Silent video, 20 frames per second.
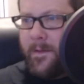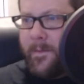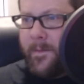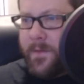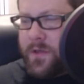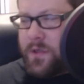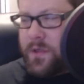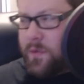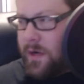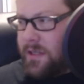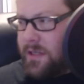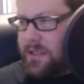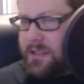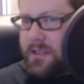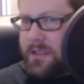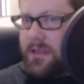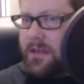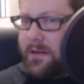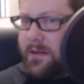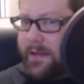Swan
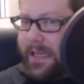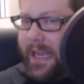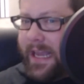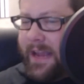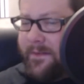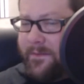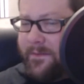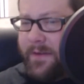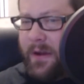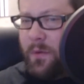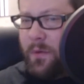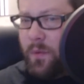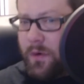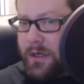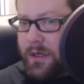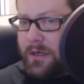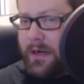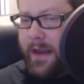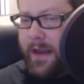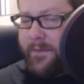Song, if I
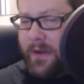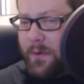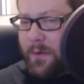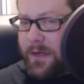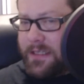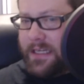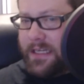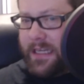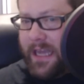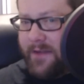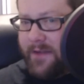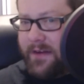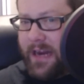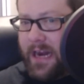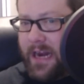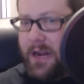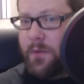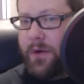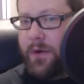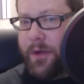was to give it
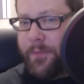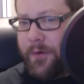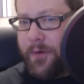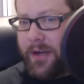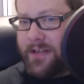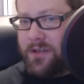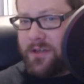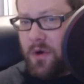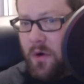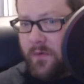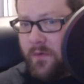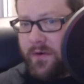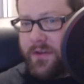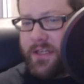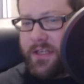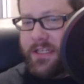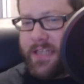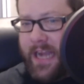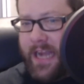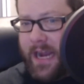any real points over The
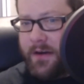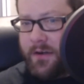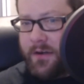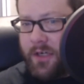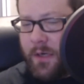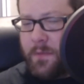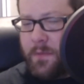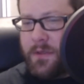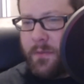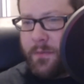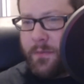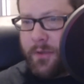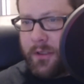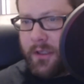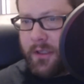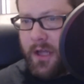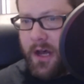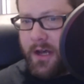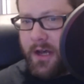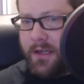Stand in terms of
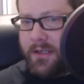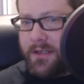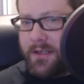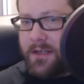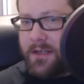plot,